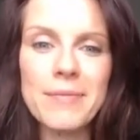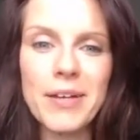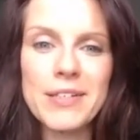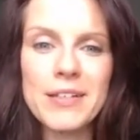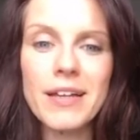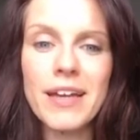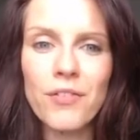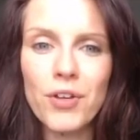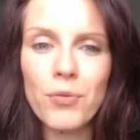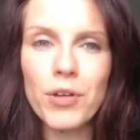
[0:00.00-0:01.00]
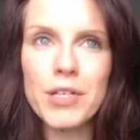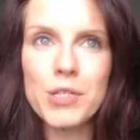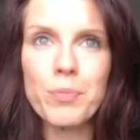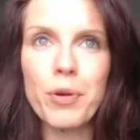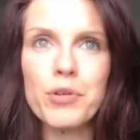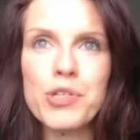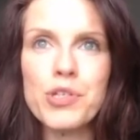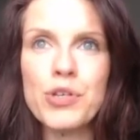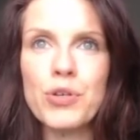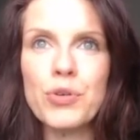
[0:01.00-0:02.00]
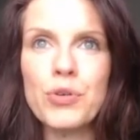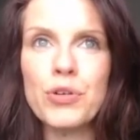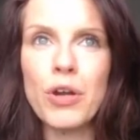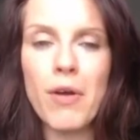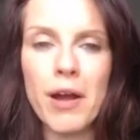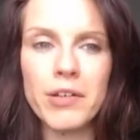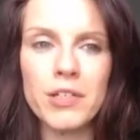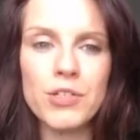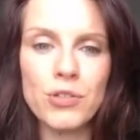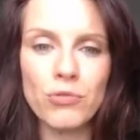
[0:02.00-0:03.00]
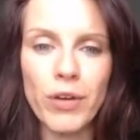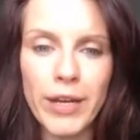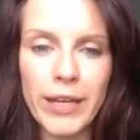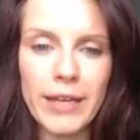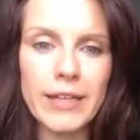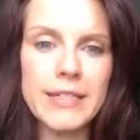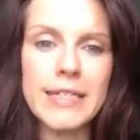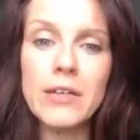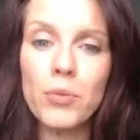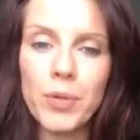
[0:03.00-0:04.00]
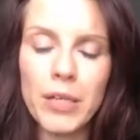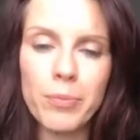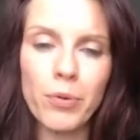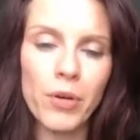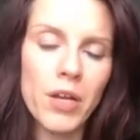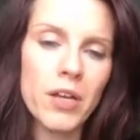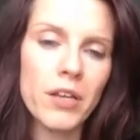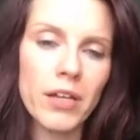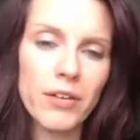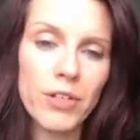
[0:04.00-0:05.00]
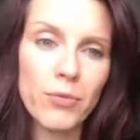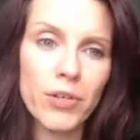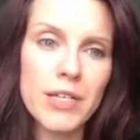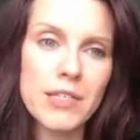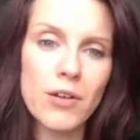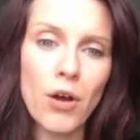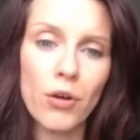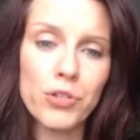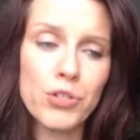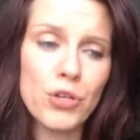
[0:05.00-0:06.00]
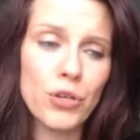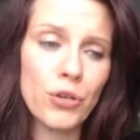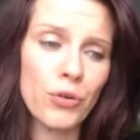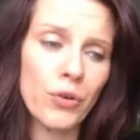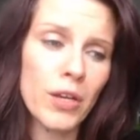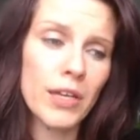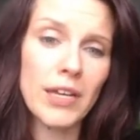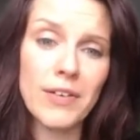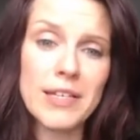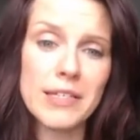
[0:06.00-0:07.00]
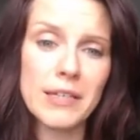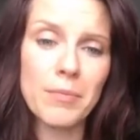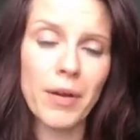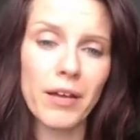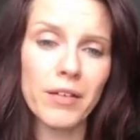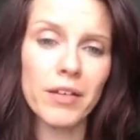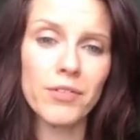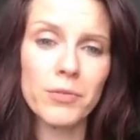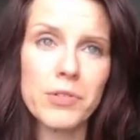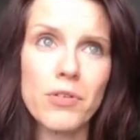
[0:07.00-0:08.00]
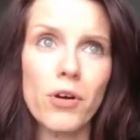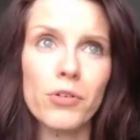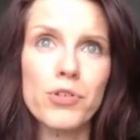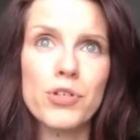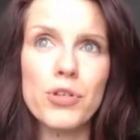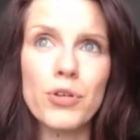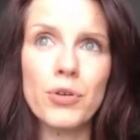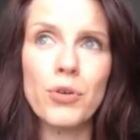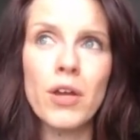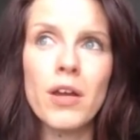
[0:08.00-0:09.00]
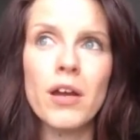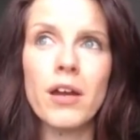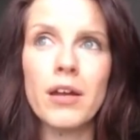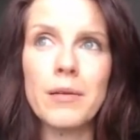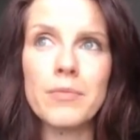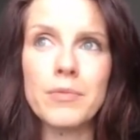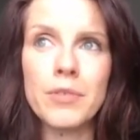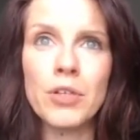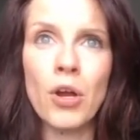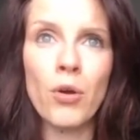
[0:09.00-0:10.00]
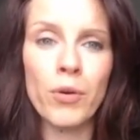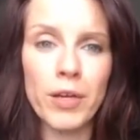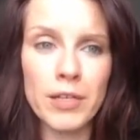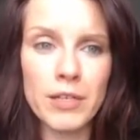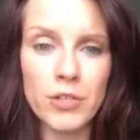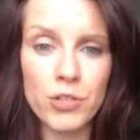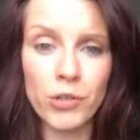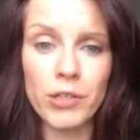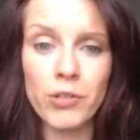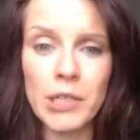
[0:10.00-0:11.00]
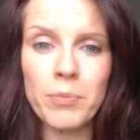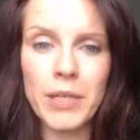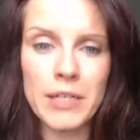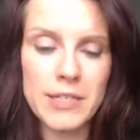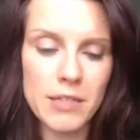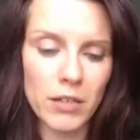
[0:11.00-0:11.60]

Because not everyone is supposed to go out and do Reiki and heal people. Not everyone is called to, even as an empath, not everyone is called to um, go and, and join Greenpeace.